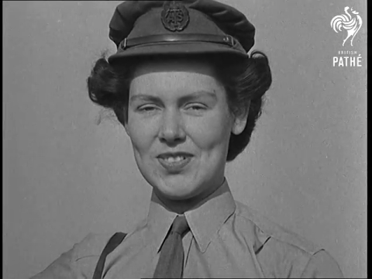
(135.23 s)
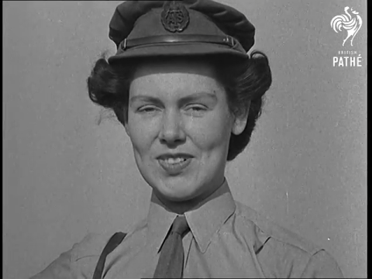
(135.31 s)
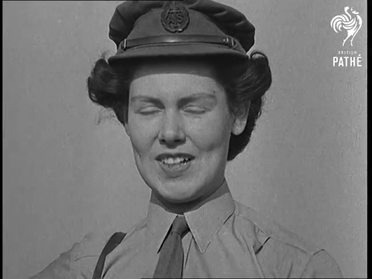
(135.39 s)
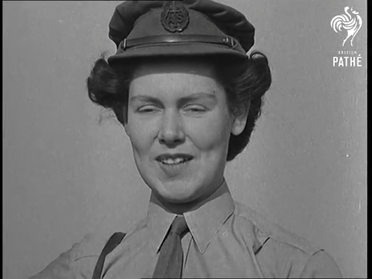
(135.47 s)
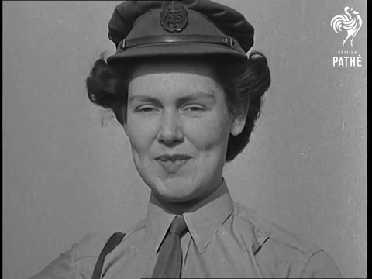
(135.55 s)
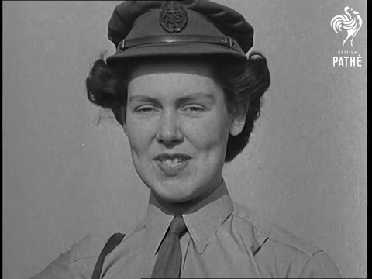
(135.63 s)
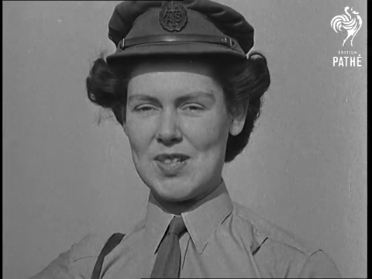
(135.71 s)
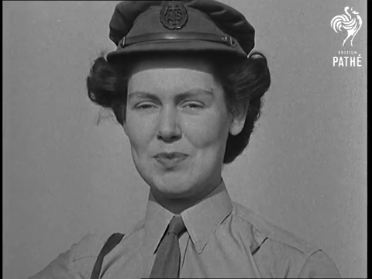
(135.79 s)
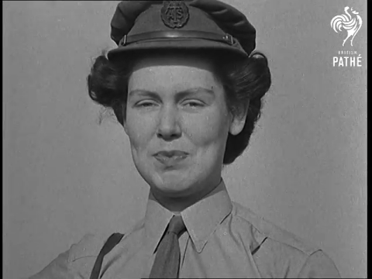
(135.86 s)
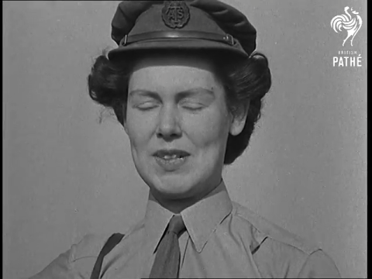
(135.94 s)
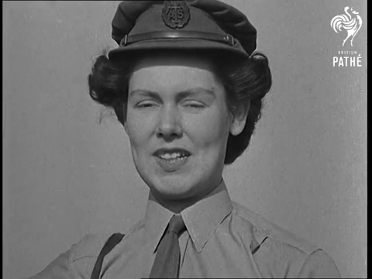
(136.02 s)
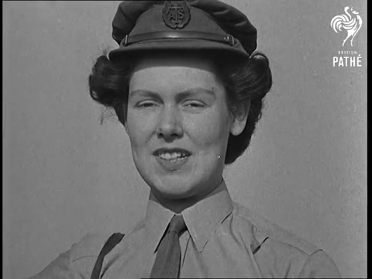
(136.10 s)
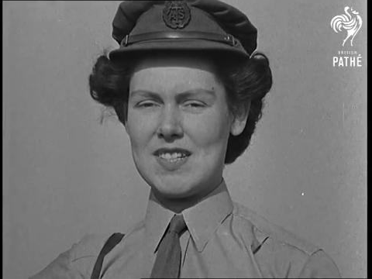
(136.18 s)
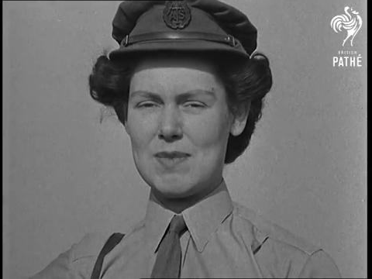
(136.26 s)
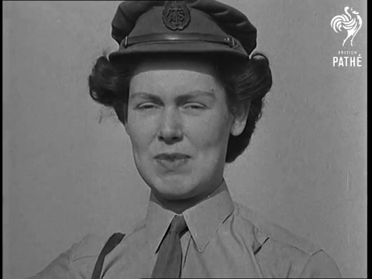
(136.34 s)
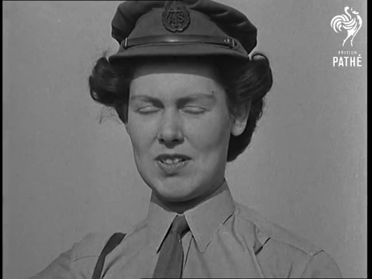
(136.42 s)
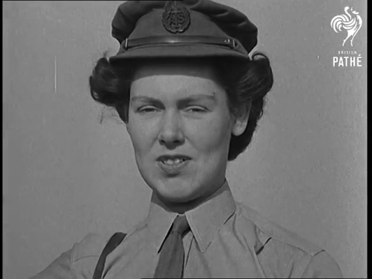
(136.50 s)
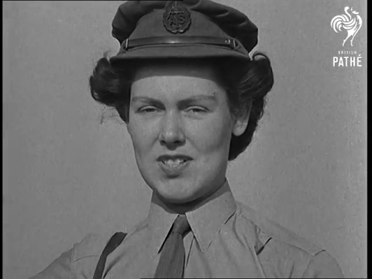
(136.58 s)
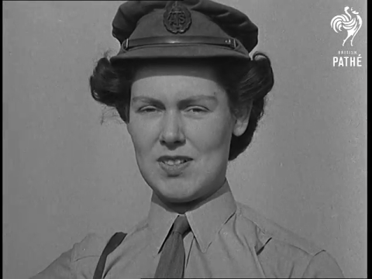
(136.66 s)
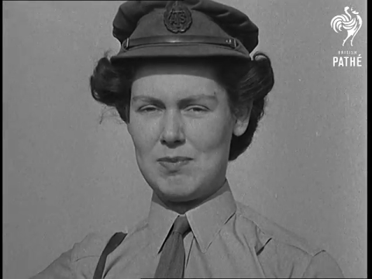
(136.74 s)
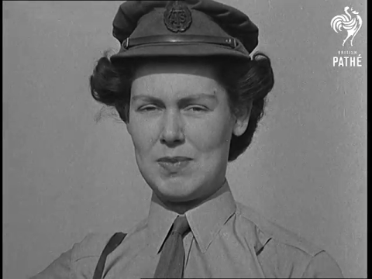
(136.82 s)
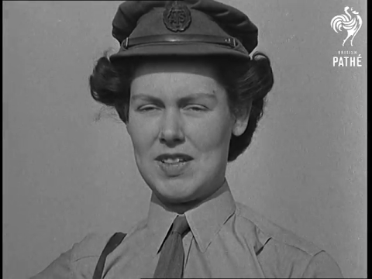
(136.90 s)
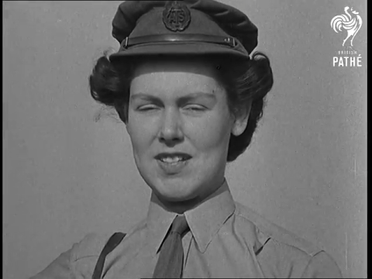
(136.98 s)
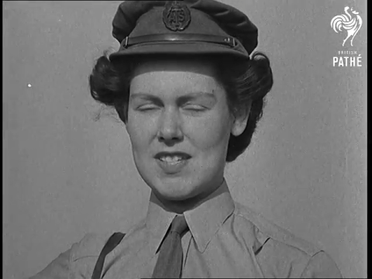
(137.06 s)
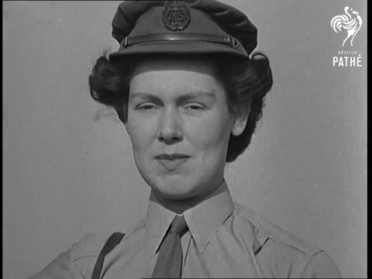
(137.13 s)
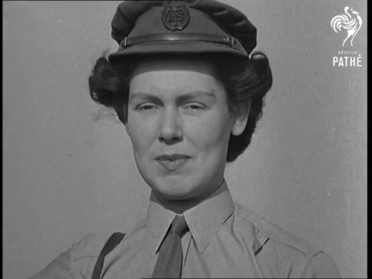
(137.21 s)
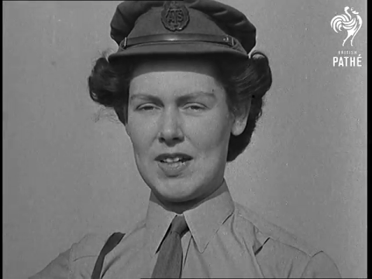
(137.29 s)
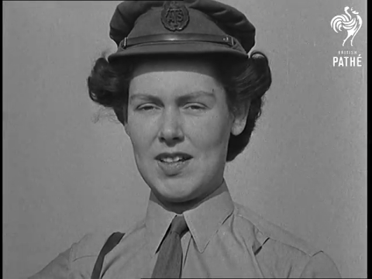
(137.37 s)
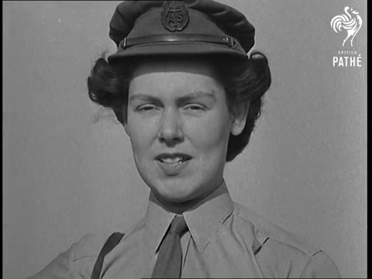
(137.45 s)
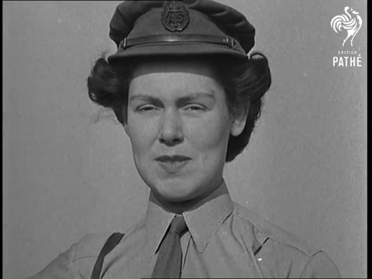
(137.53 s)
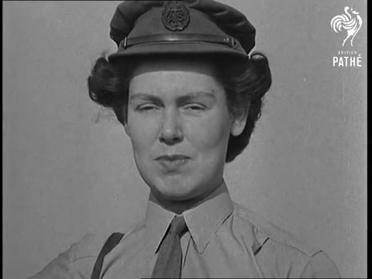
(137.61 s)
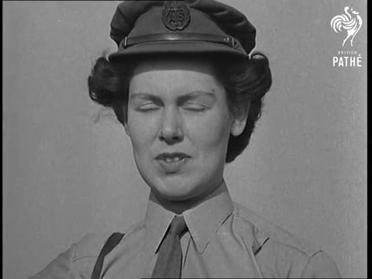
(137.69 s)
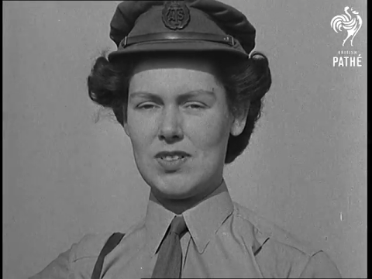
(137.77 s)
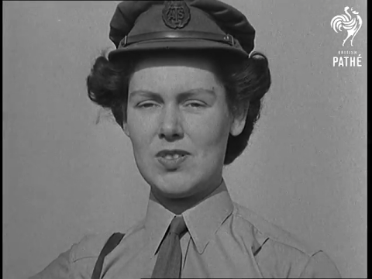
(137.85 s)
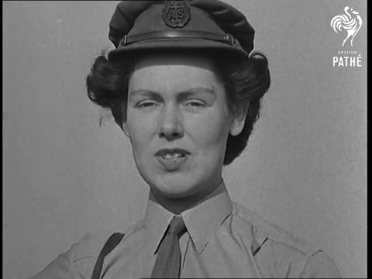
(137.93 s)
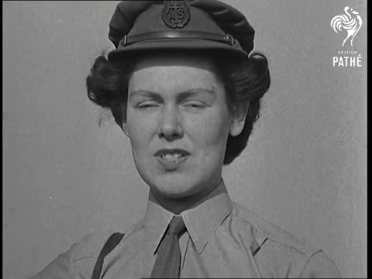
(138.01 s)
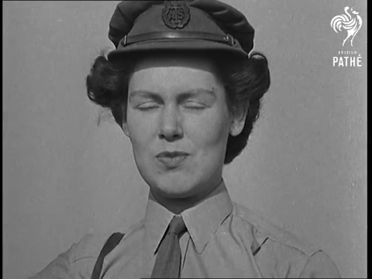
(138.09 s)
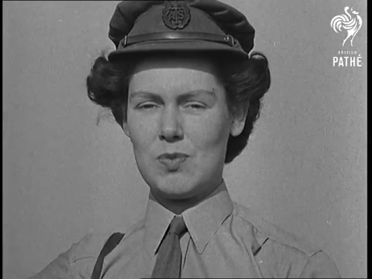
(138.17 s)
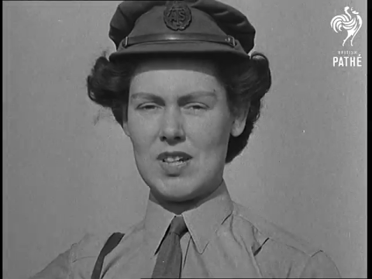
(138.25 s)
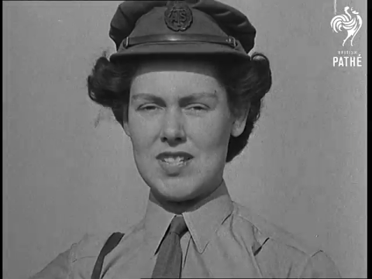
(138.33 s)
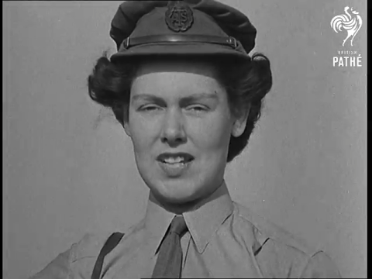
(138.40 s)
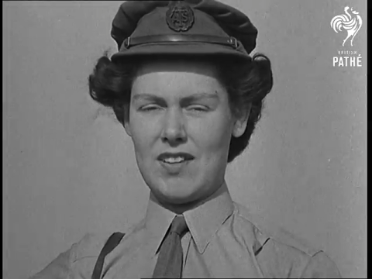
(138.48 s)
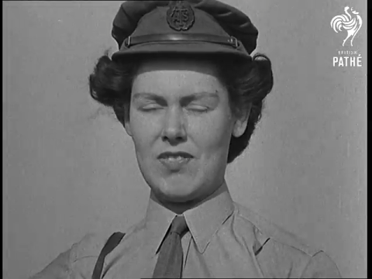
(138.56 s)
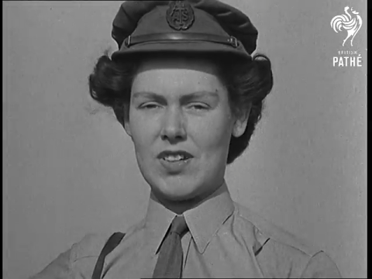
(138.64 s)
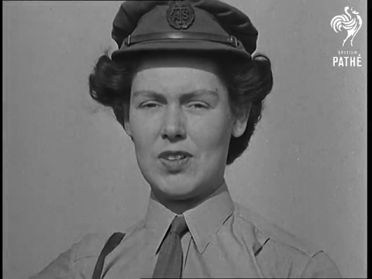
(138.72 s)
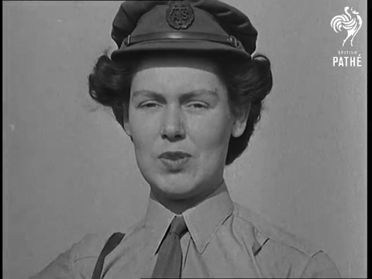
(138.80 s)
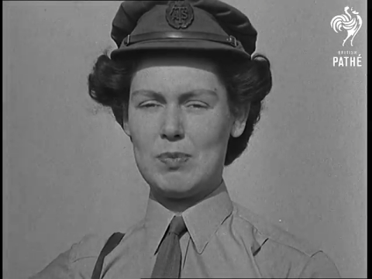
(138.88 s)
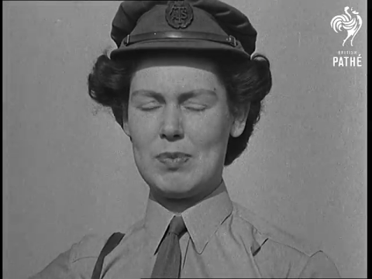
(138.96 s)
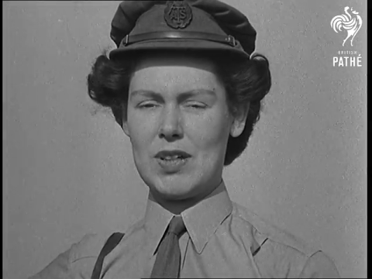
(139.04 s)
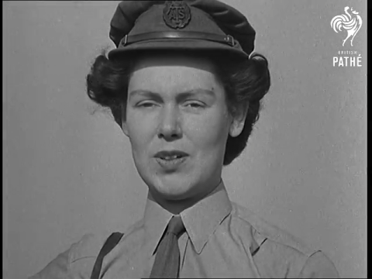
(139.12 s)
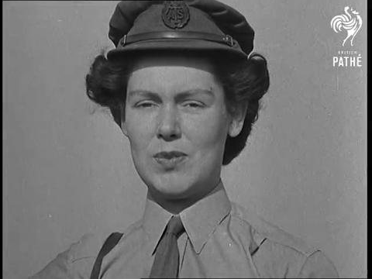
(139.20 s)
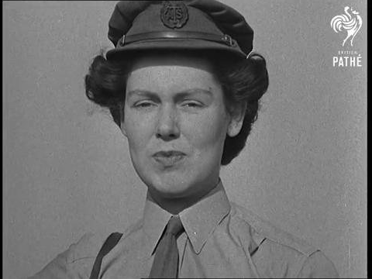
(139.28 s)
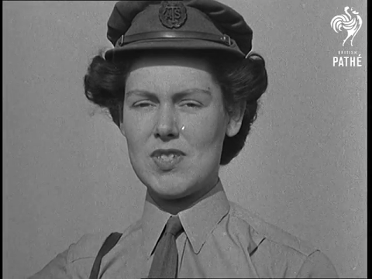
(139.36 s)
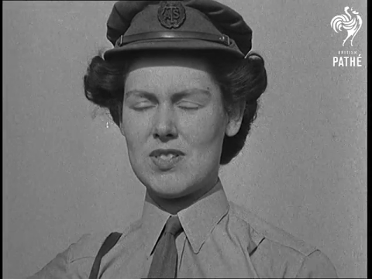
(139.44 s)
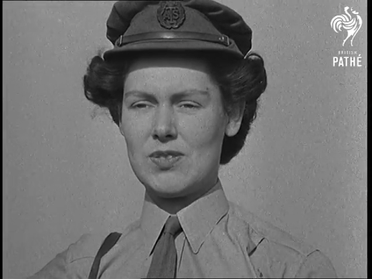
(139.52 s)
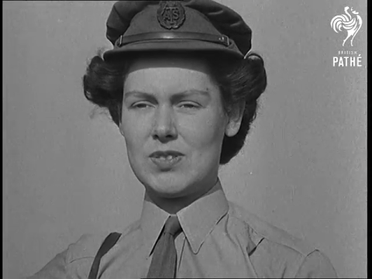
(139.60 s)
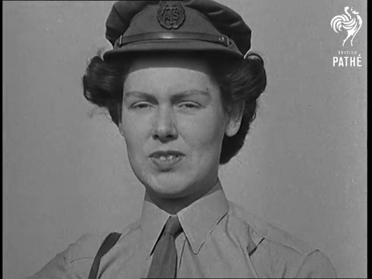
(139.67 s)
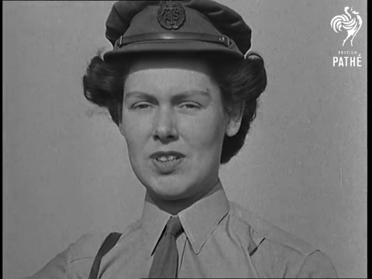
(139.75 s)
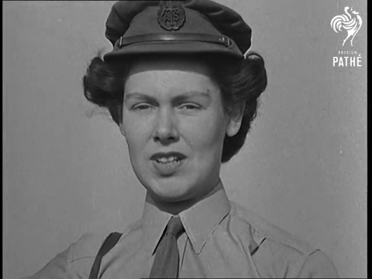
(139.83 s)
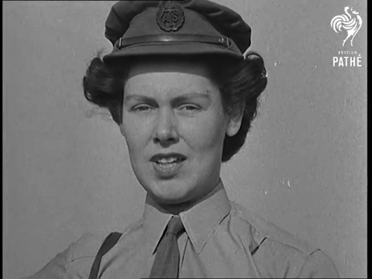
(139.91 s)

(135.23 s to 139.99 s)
I'm so pleased because it means that my husband, who is in West Africa, will be home soon,